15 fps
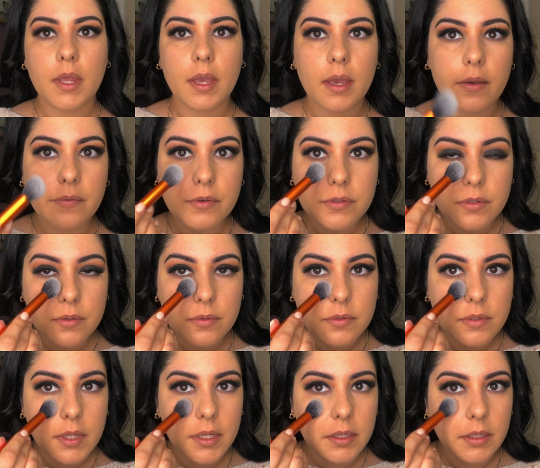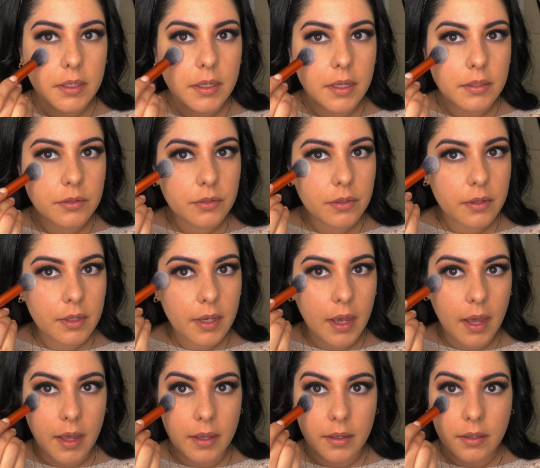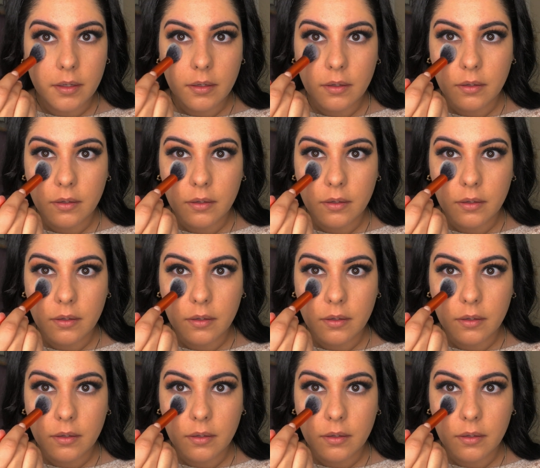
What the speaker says: ever so slightly under the eye,